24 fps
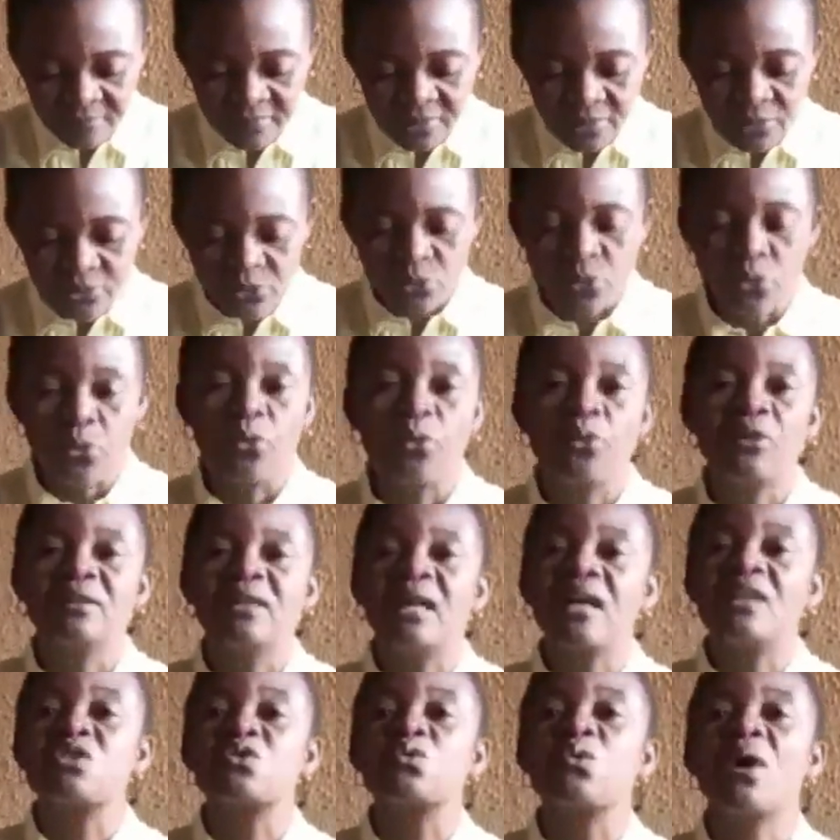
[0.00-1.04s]
So
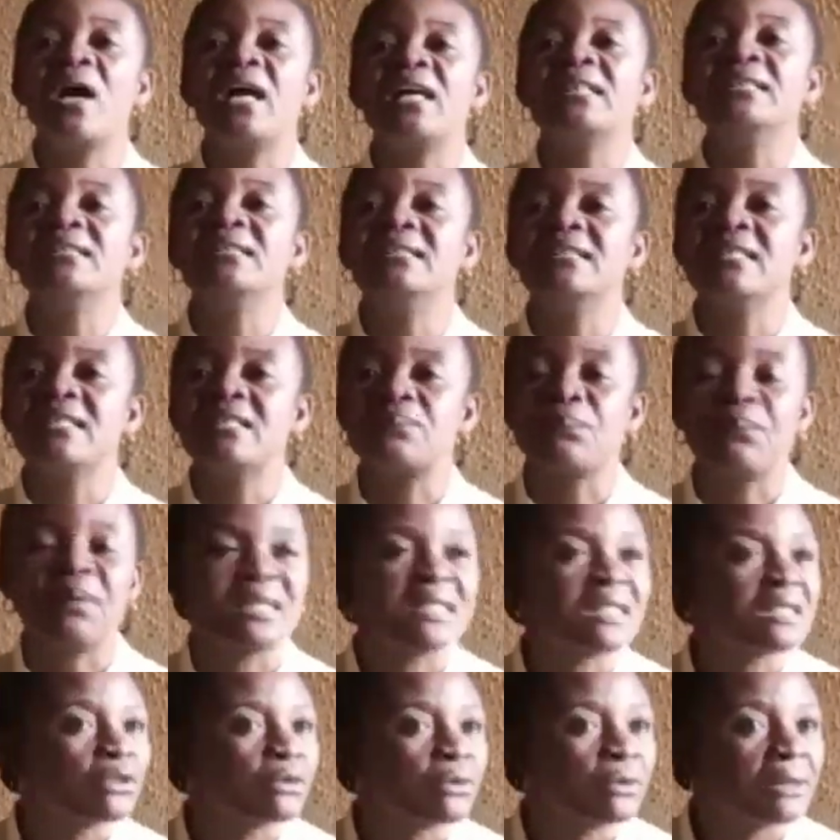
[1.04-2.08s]
that's why this
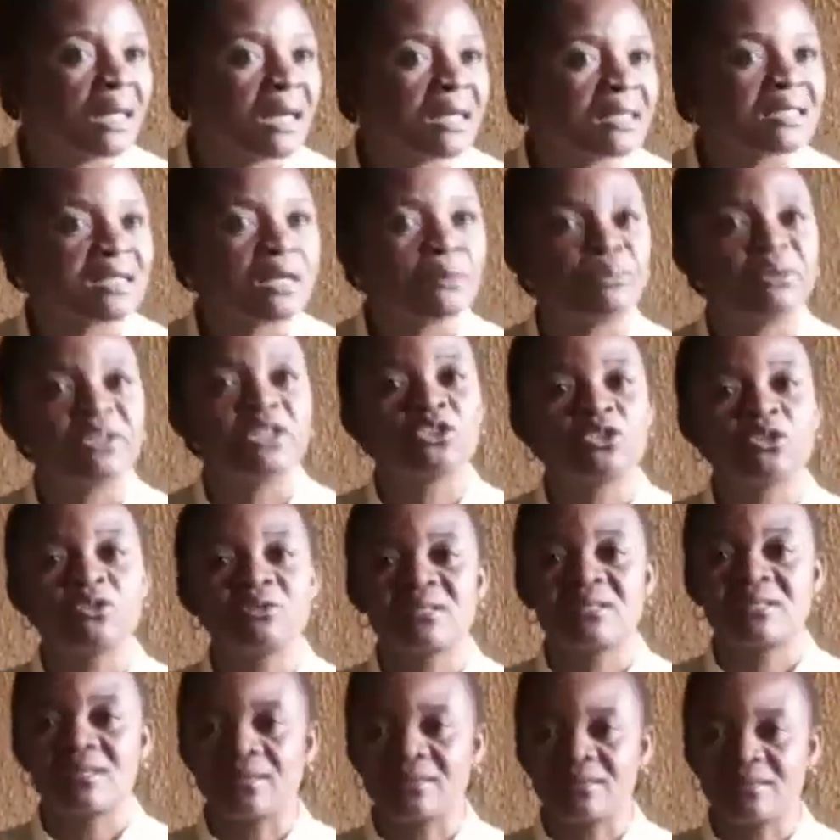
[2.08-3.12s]
particular separation
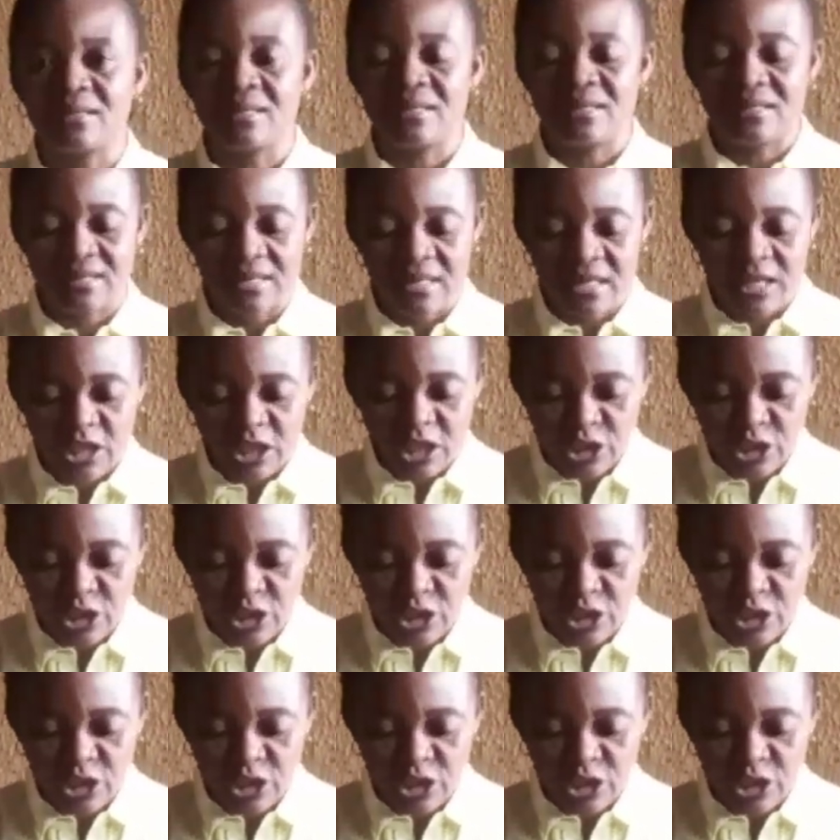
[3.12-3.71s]
techniques